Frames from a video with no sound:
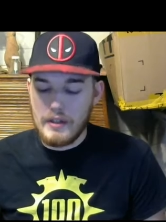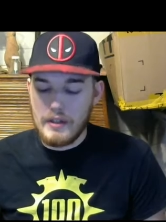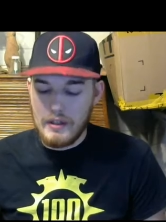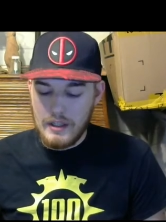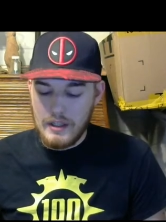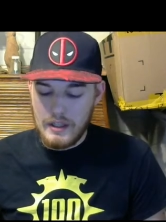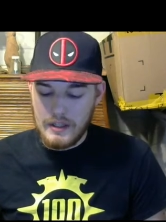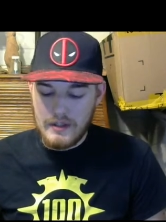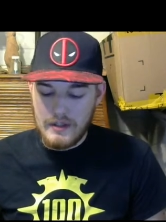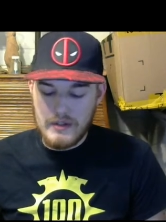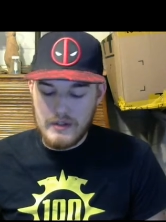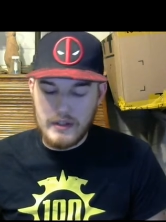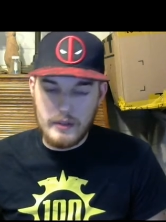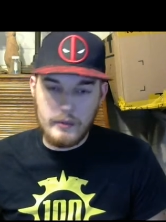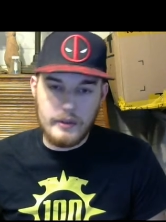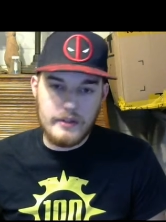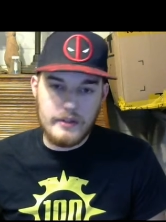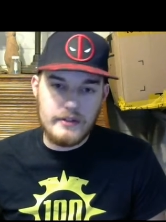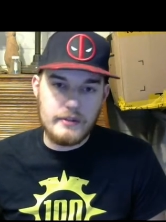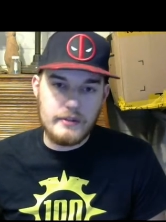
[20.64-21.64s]
And so I
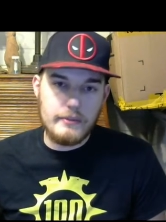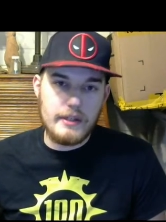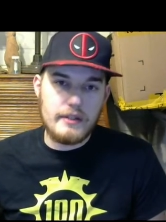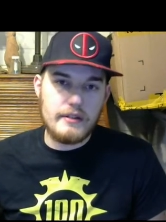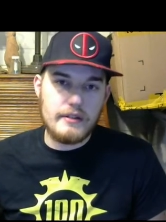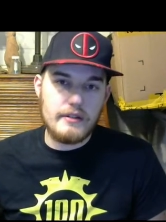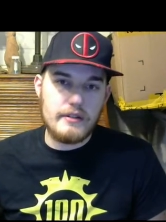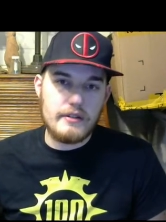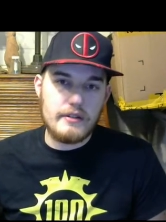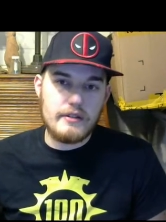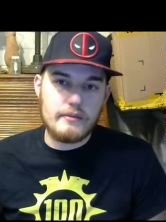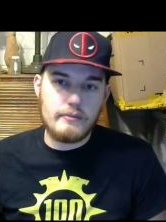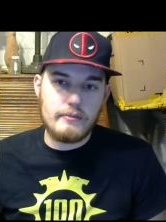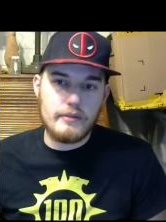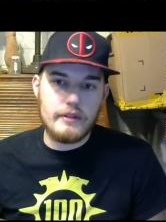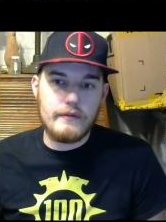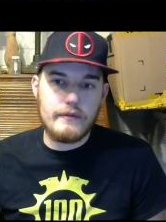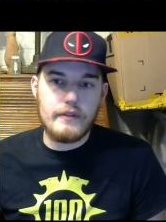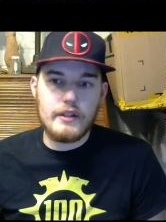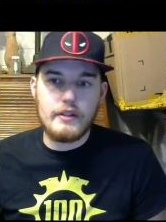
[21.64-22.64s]
wanted to make this
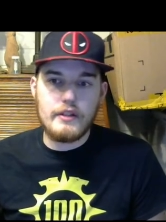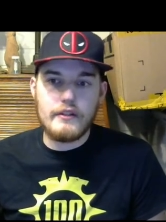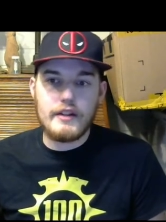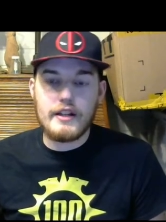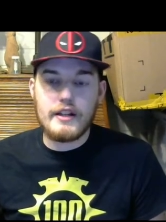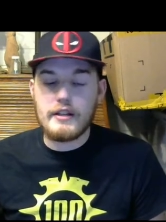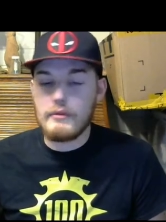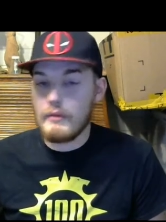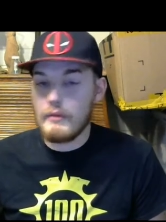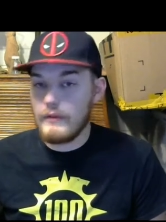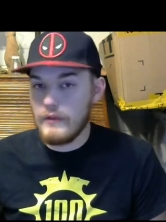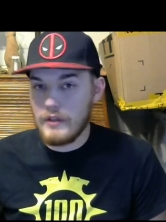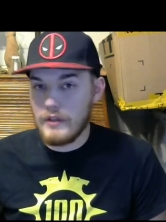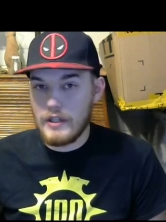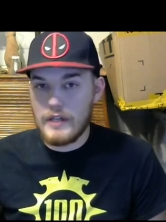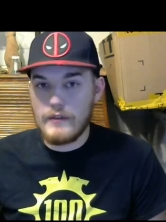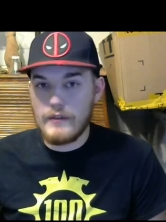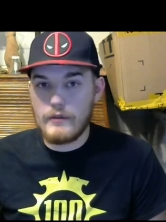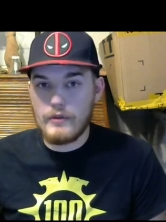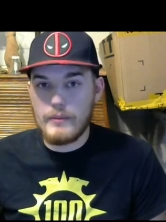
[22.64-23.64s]
brief video that I can refer
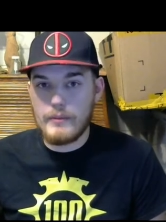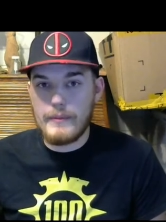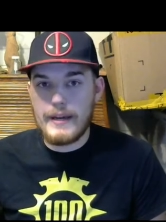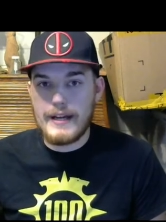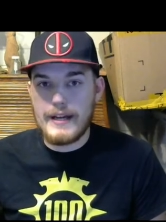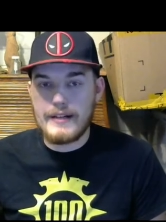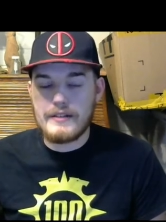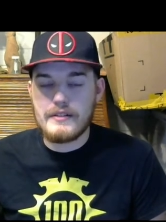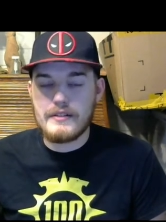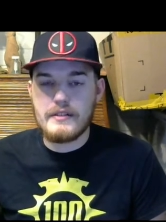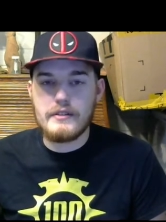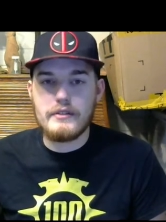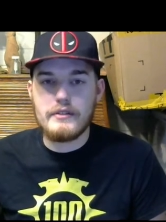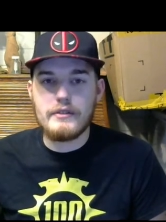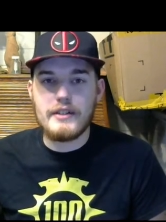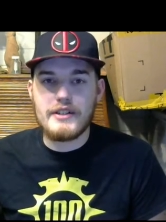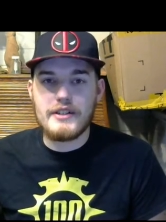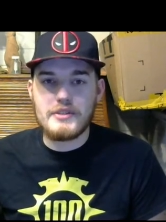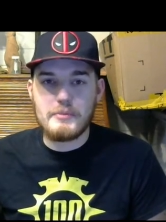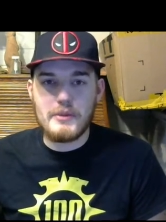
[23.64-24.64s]
everyone back
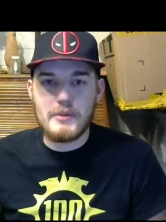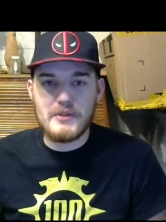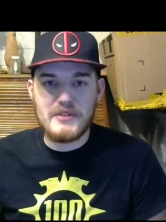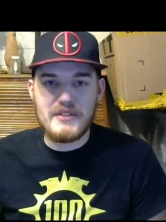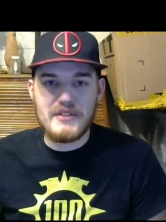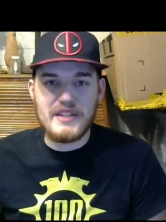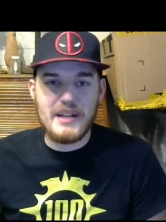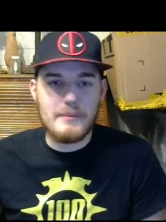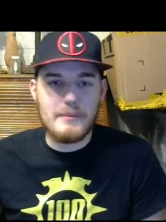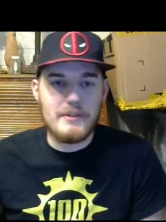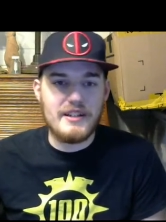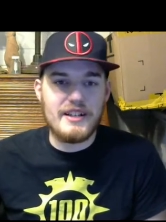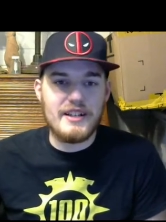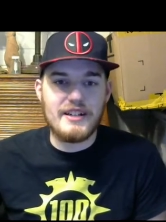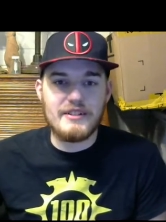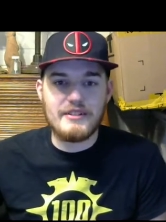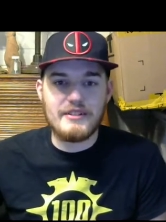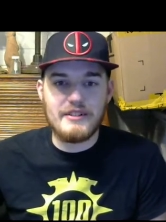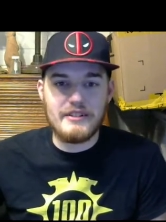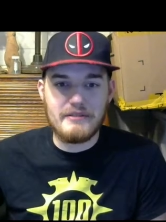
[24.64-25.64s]
to as opposed to typing it
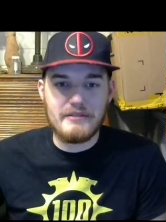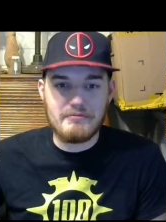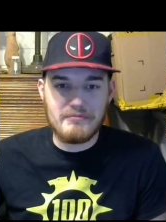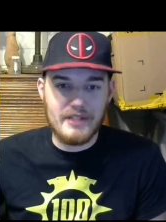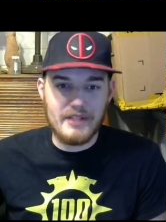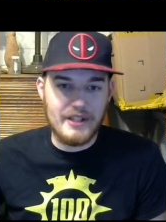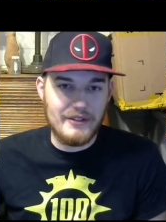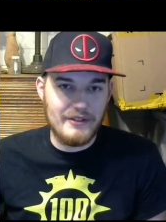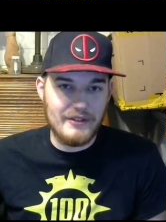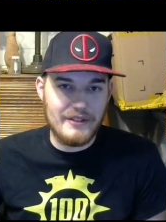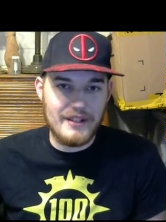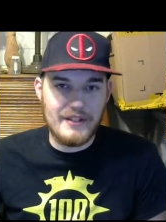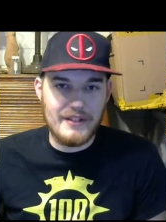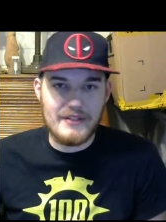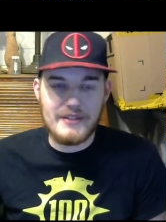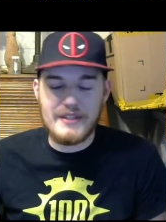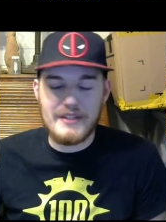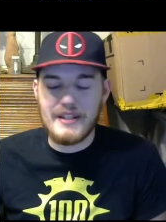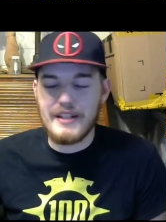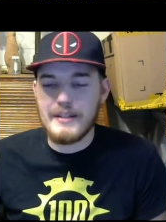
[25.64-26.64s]
out
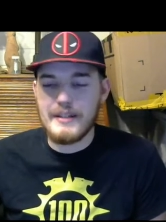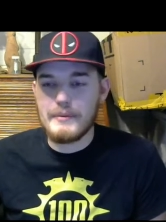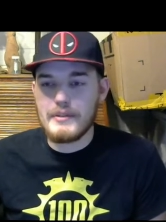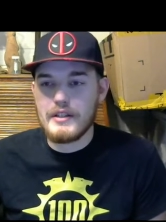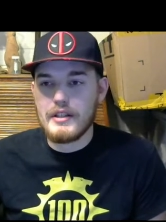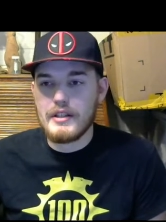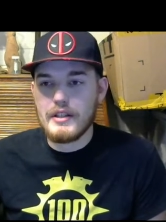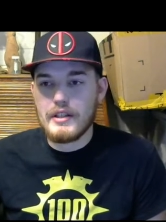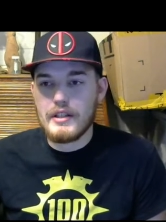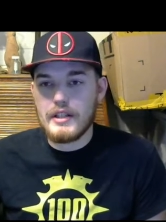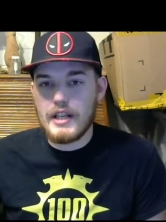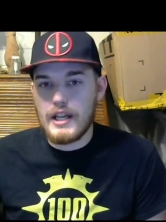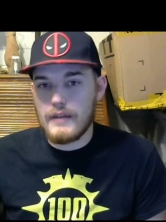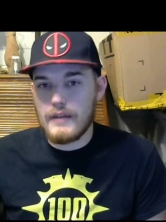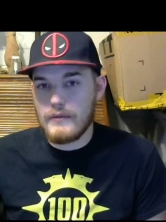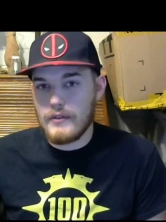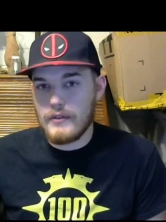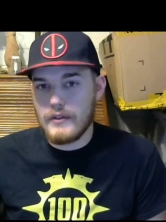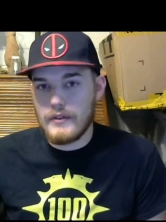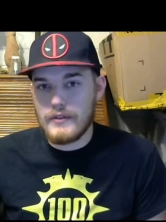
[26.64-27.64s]
100,000 times. And
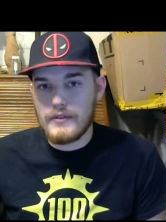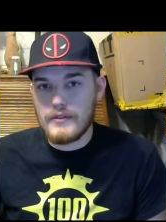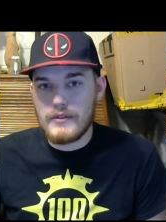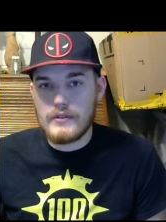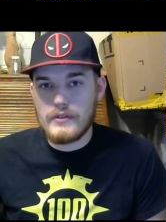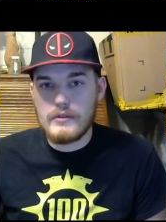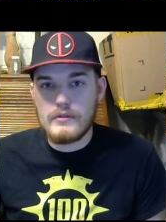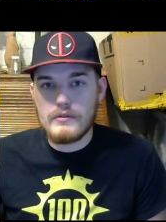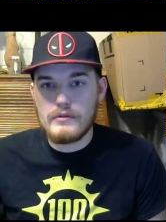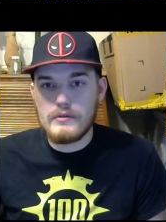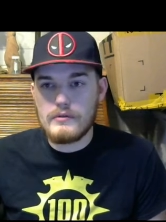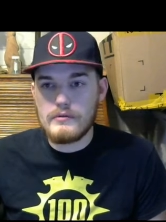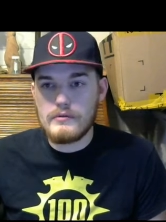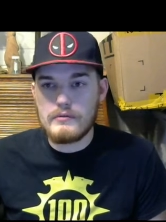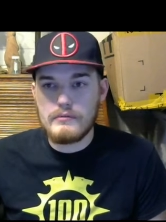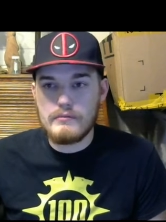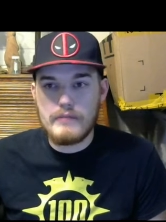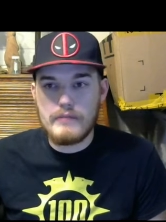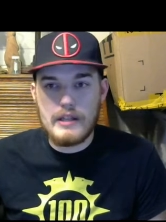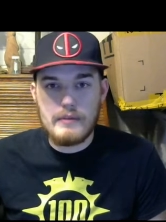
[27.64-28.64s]
for those who
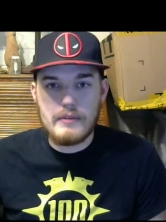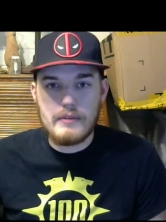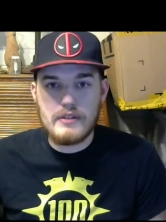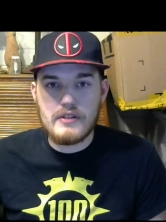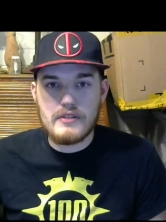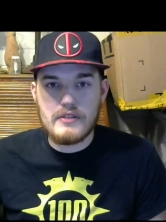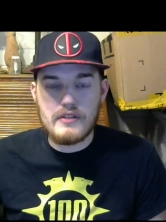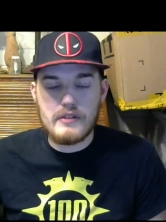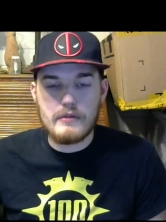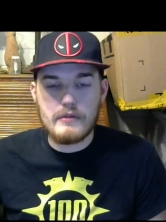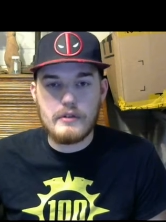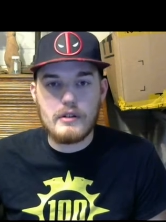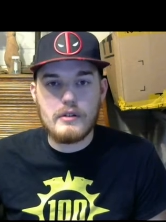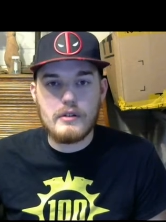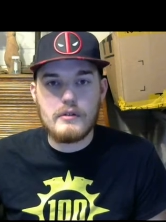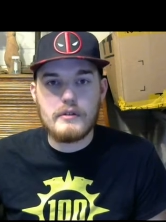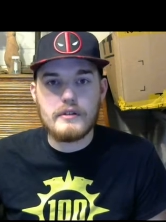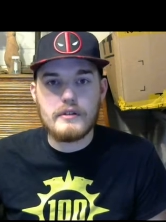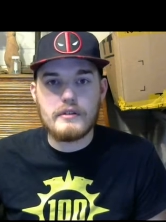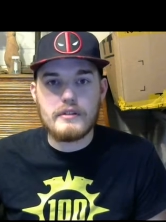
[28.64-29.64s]
maybe just don't
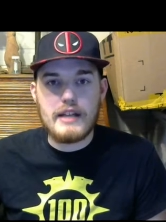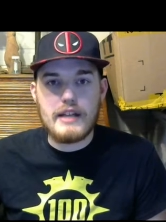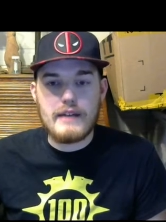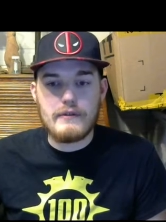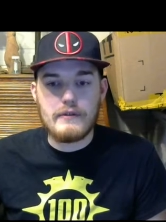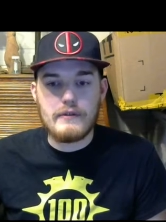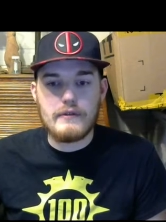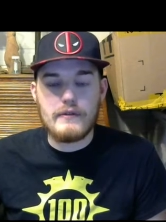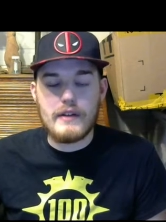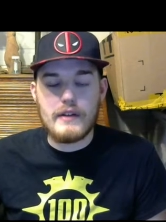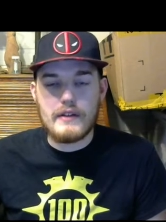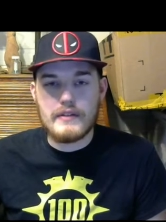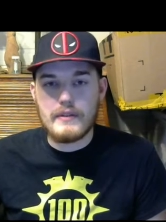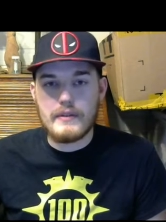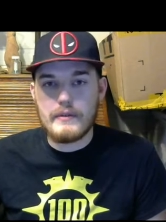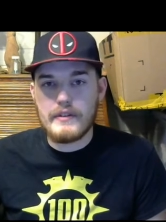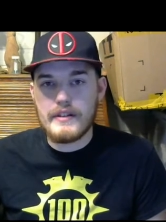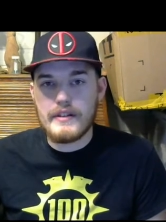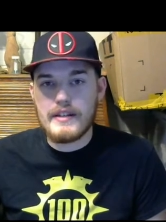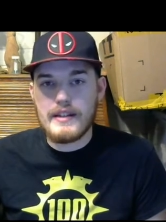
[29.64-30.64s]
know and haven't found
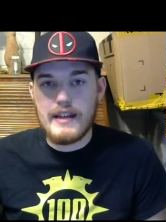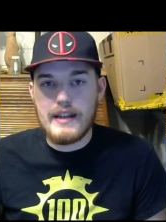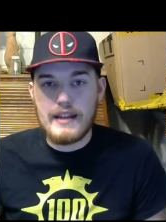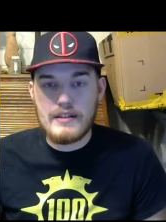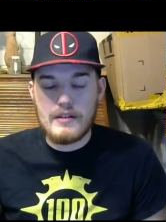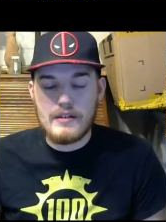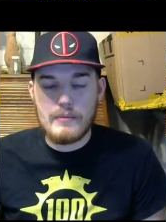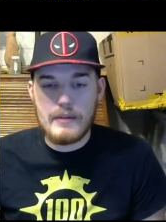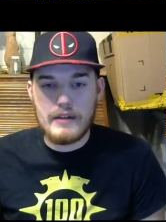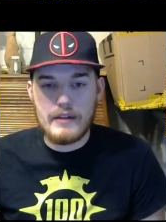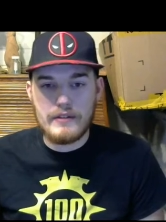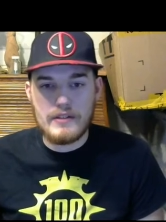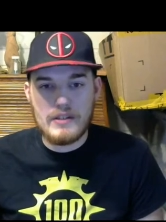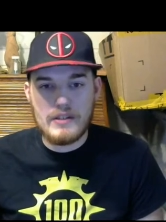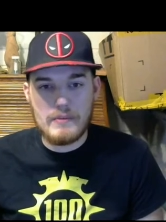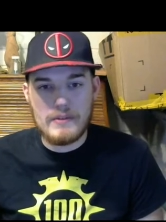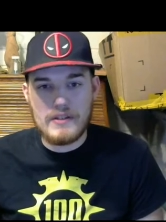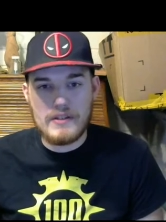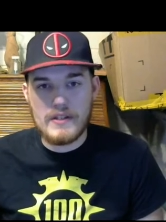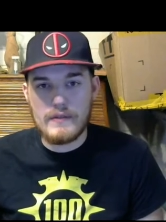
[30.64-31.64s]
someone that they can ask about the
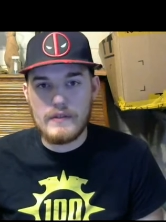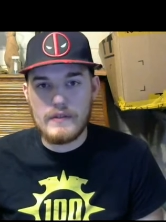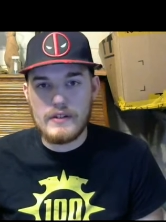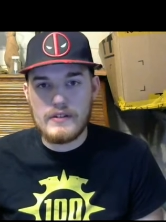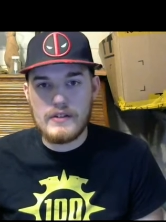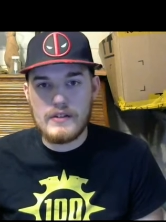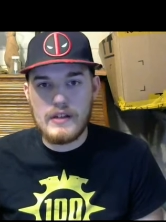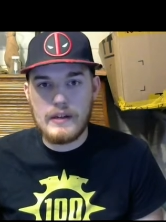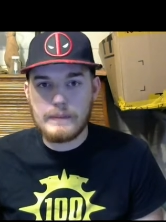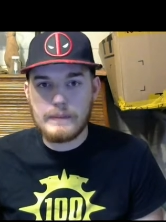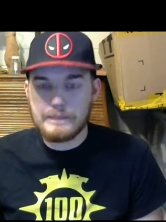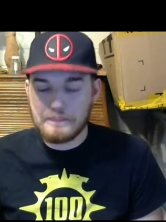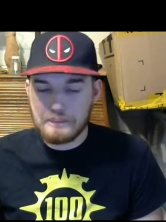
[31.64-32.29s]
specifics yet